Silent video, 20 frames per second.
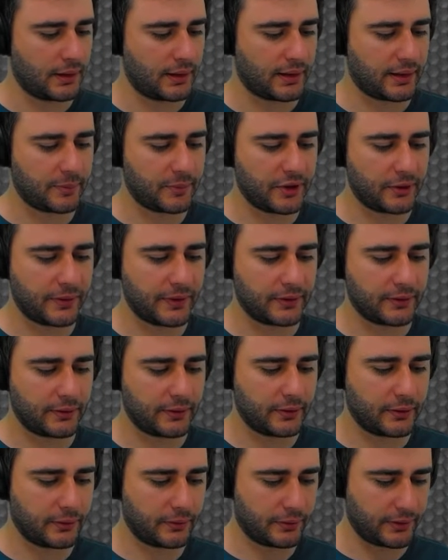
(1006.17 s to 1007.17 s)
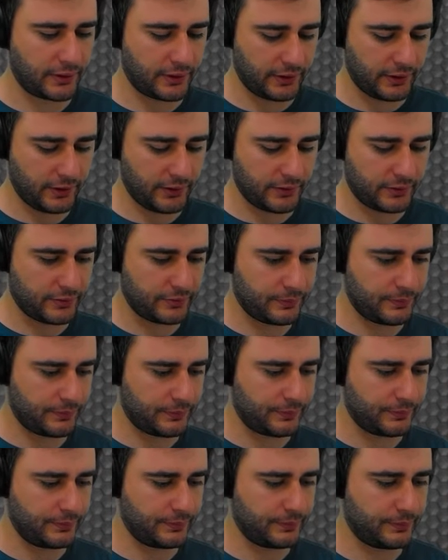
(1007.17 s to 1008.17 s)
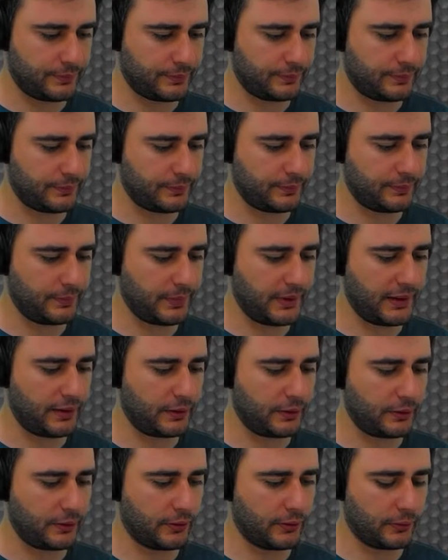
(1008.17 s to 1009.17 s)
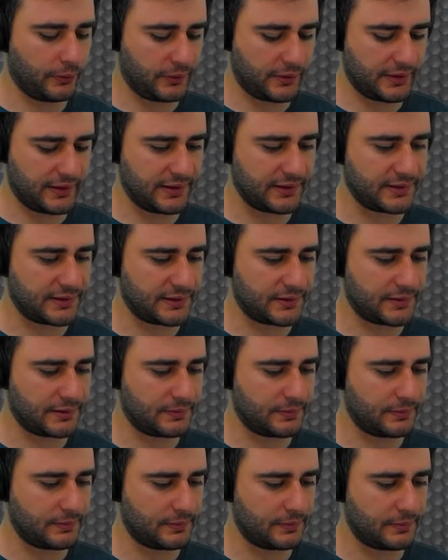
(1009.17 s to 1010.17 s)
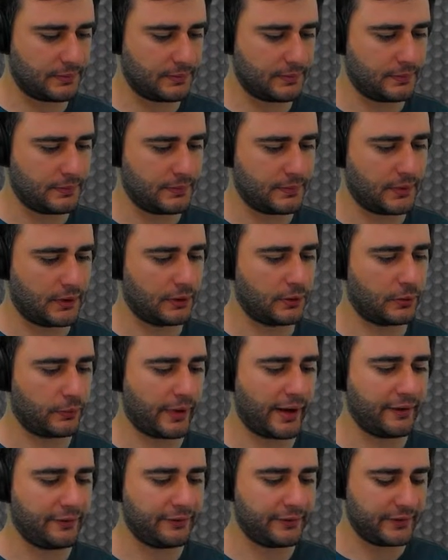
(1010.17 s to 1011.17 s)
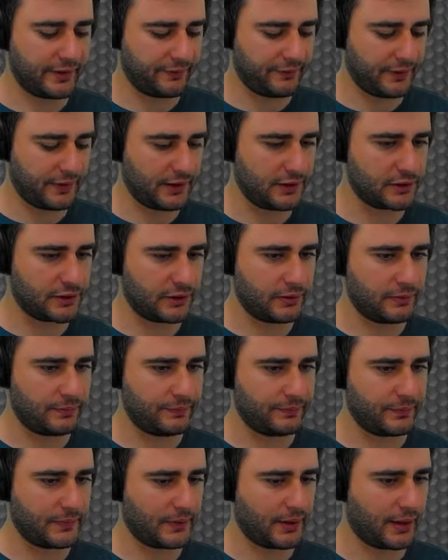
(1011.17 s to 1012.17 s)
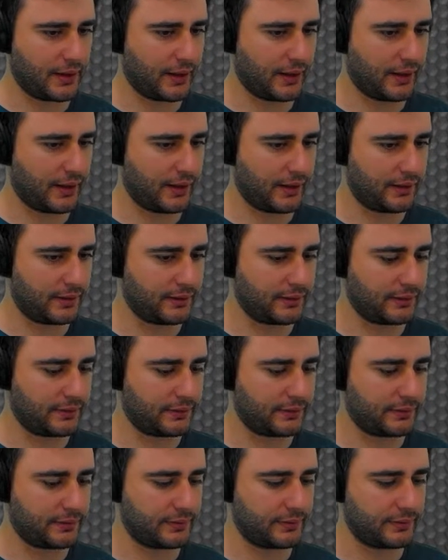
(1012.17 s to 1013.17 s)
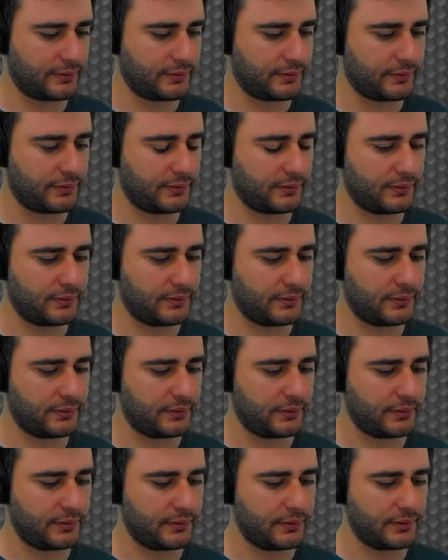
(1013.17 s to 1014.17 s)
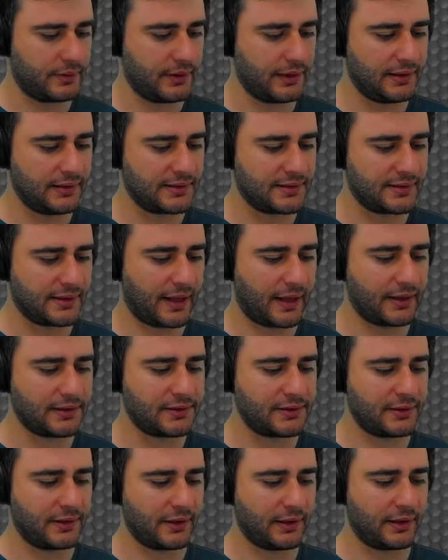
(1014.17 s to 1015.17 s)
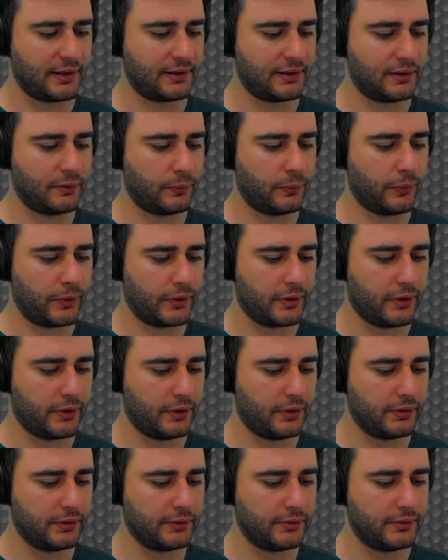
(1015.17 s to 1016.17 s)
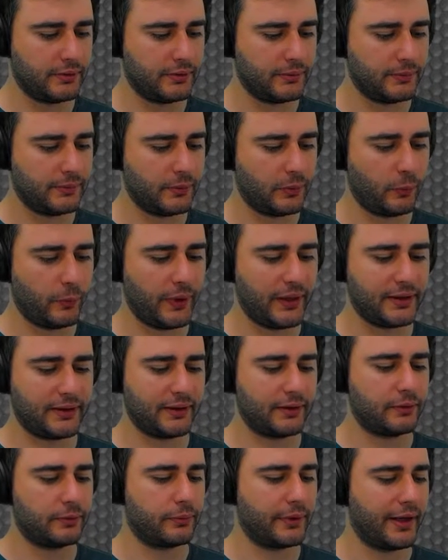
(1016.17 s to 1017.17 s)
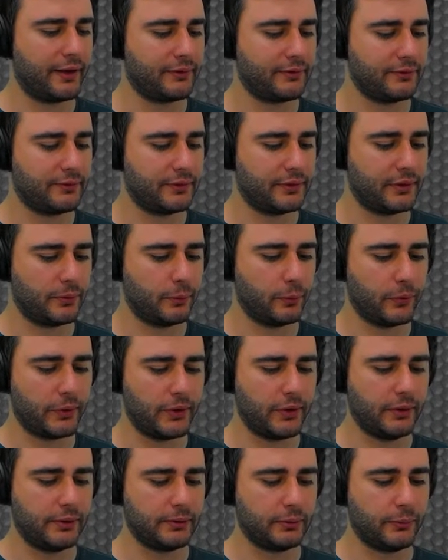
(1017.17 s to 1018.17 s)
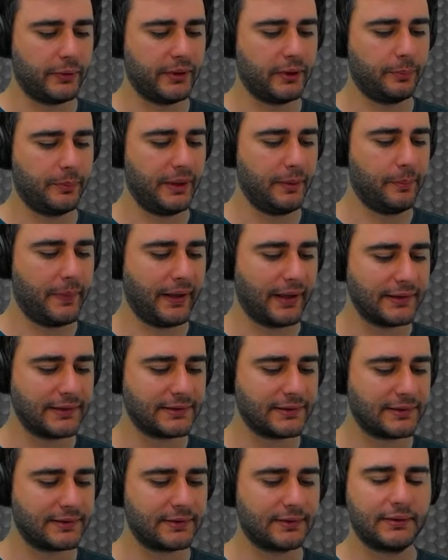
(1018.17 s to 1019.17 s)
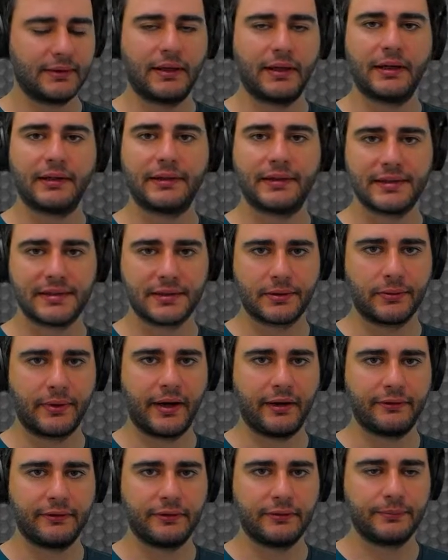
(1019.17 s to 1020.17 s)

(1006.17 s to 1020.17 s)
I'm going to go here below this graph definition and instantiate the world with the graph. The world will be based on this graph.